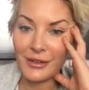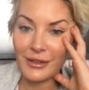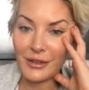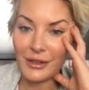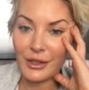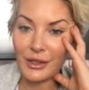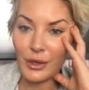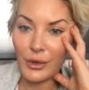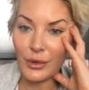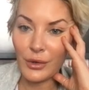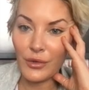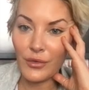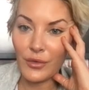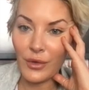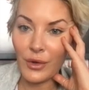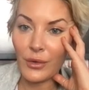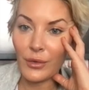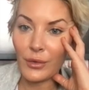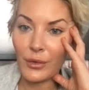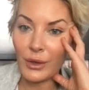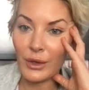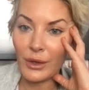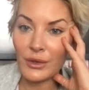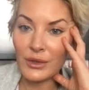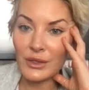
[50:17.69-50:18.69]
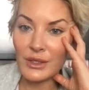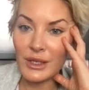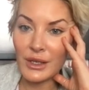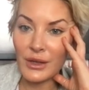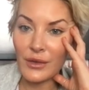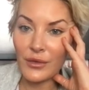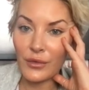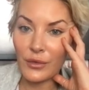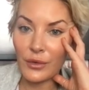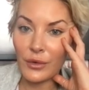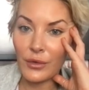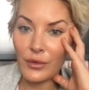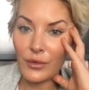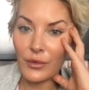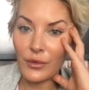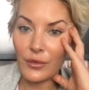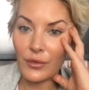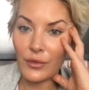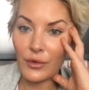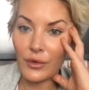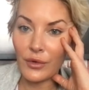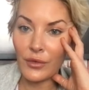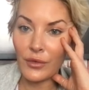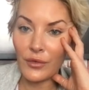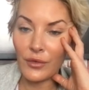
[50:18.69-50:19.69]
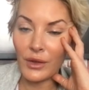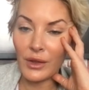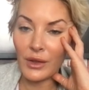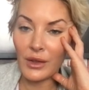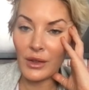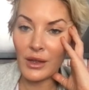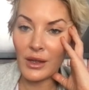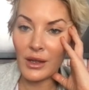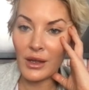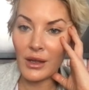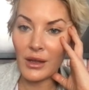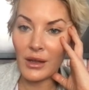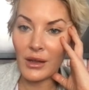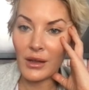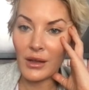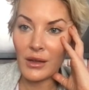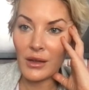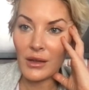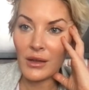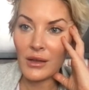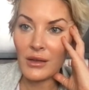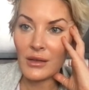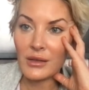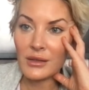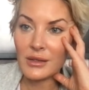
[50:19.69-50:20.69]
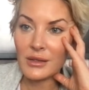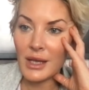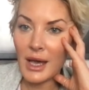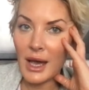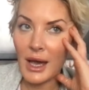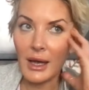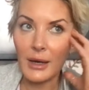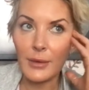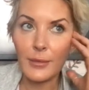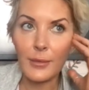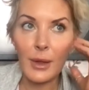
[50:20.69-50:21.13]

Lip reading: you felt guilty for feeling sad.